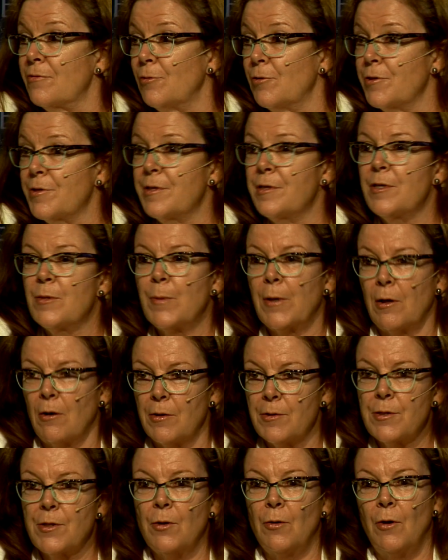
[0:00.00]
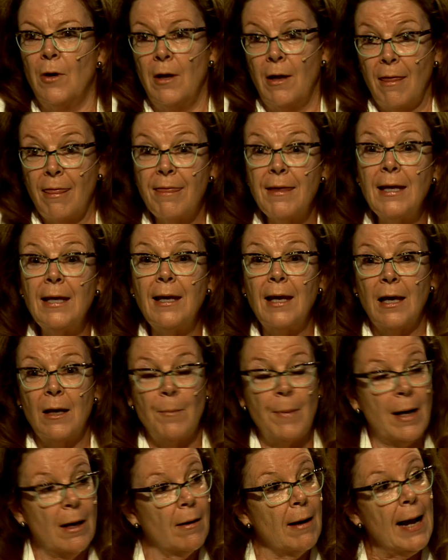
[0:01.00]
forces, but also thinking
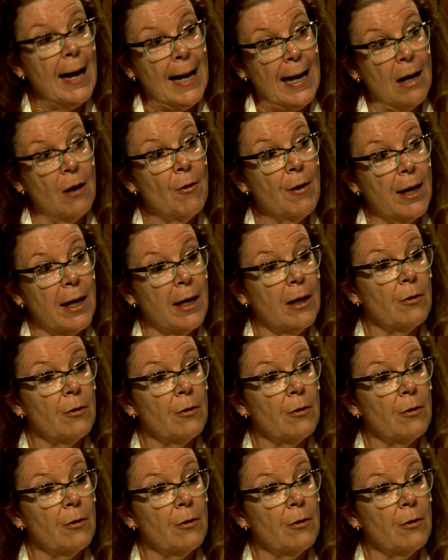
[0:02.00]
about how a